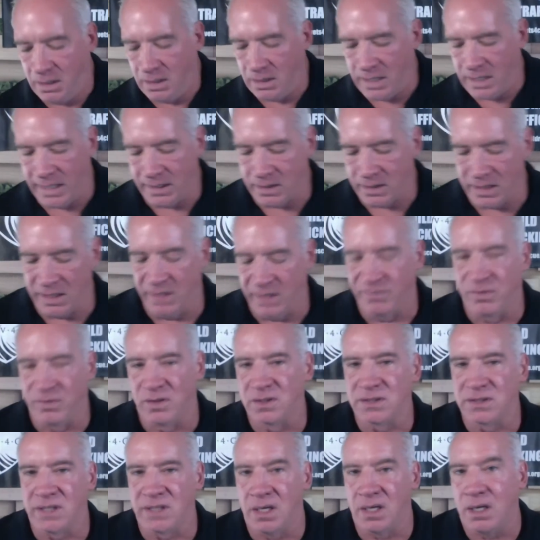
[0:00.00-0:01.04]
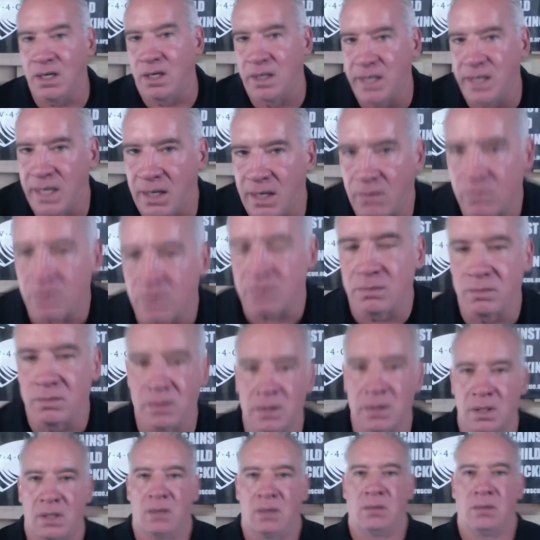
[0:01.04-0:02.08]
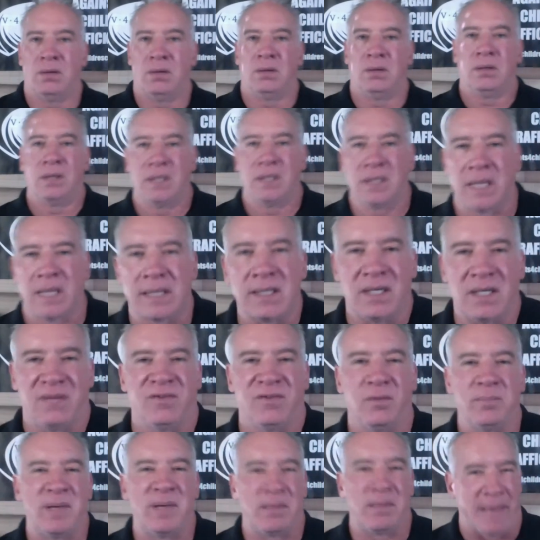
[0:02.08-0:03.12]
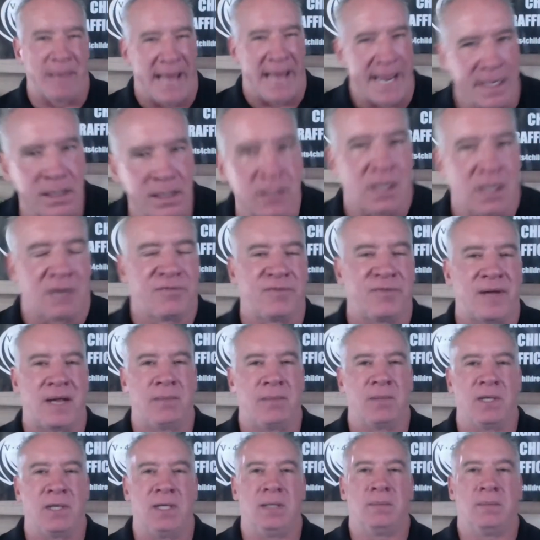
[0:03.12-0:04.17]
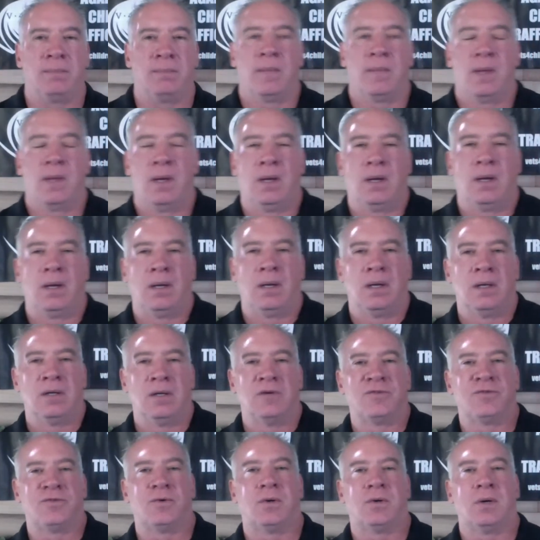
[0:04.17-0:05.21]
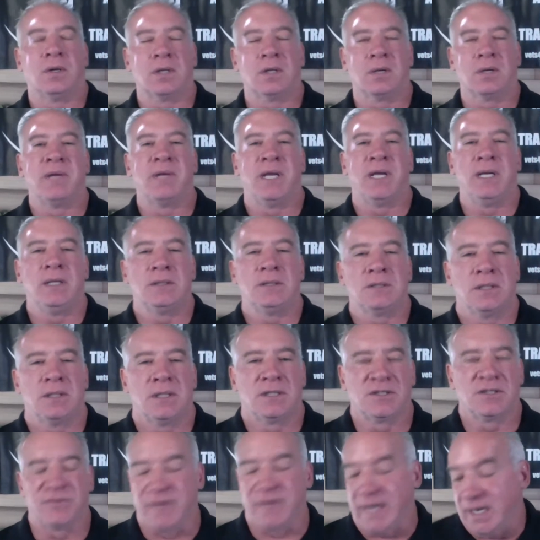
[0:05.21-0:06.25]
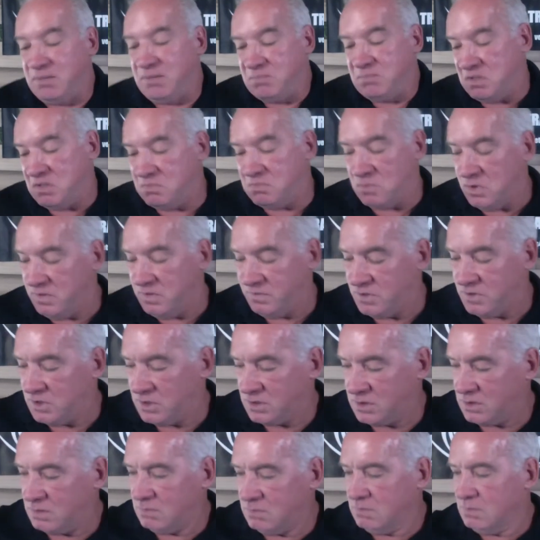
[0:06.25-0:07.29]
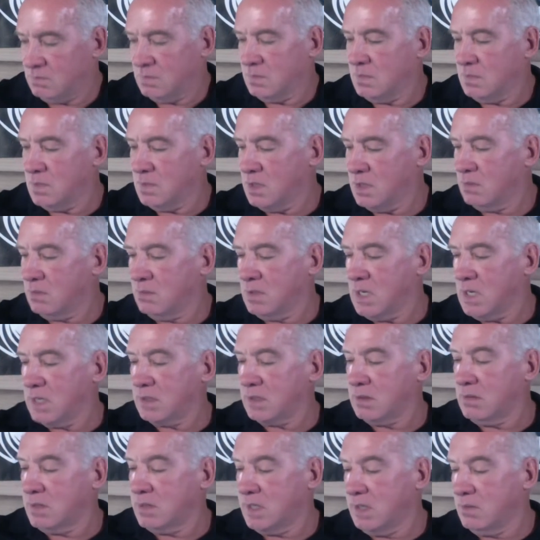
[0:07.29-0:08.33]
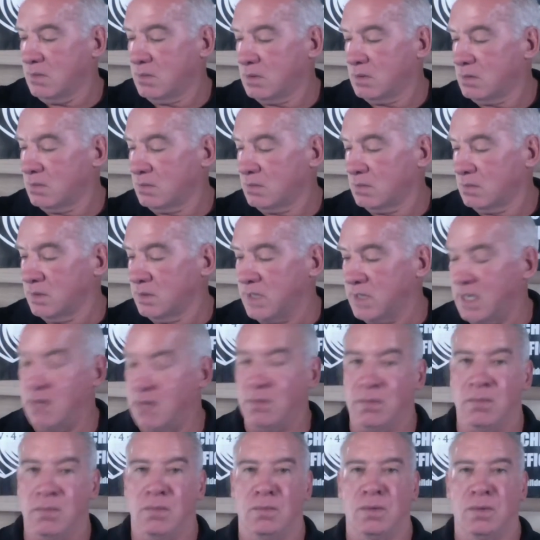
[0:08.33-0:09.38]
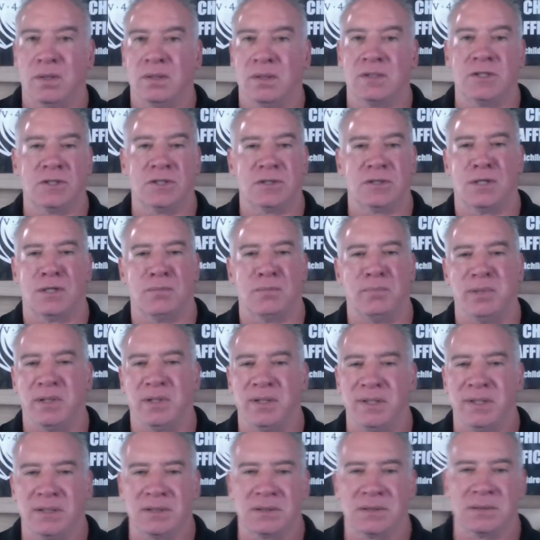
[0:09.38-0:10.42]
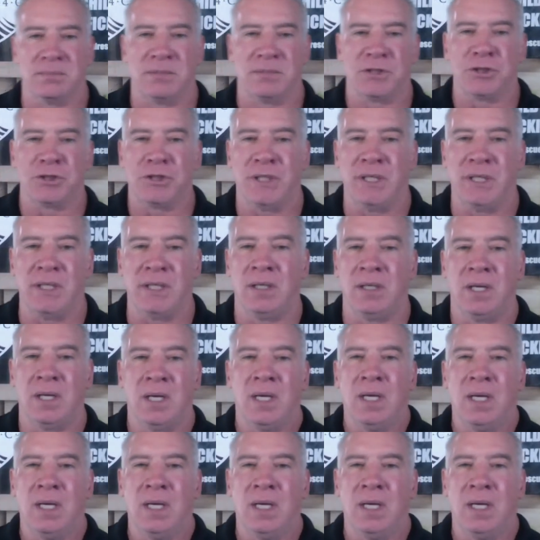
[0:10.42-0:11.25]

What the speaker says: like evil said, oh, yeah, well, you know, like evil bit back at our family for committing to this fight. But we're like, okay, we're just going to build this machine,